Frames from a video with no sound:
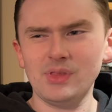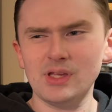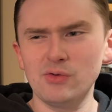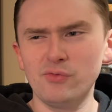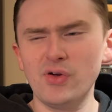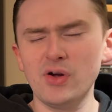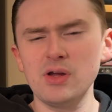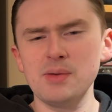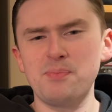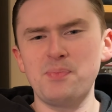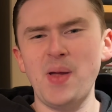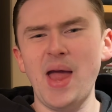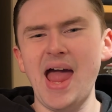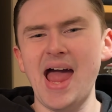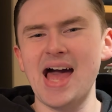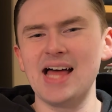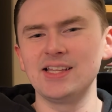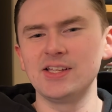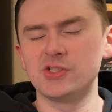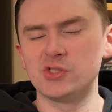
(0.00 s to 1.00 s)
very
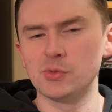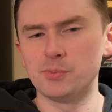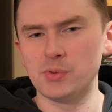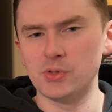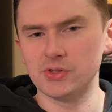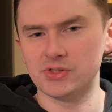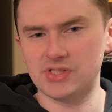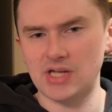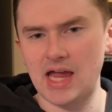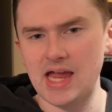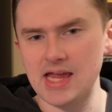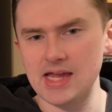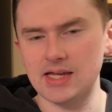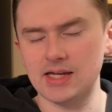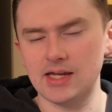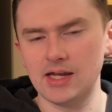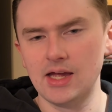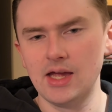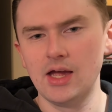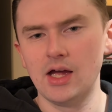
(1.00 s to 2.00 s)
palatable
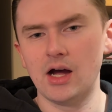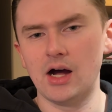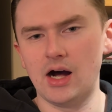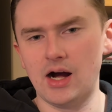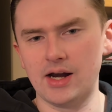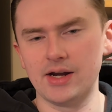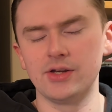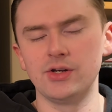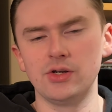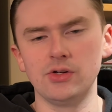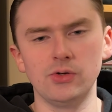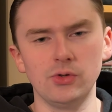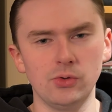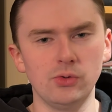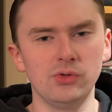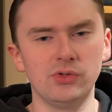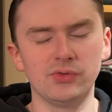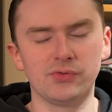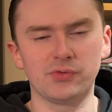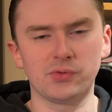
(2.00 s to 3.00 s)
take on an
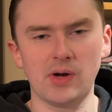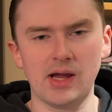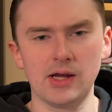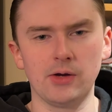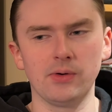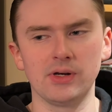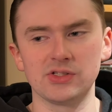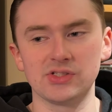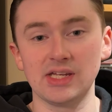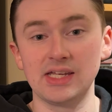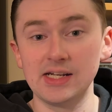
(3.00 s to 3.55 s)
oud fragrance.